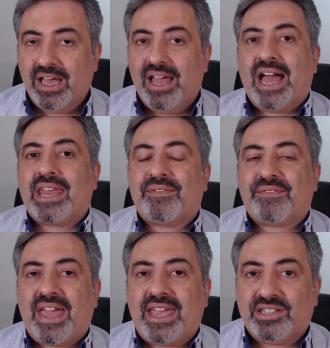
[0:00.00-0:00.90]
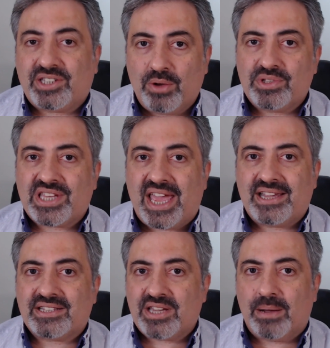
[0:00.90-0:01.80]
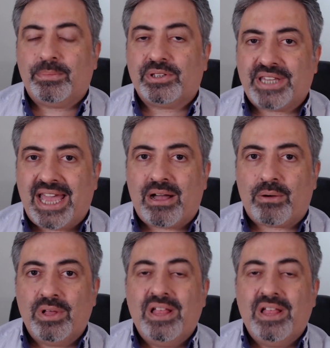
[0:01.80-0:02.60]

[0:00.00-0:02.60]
And if they don't take a tumble now,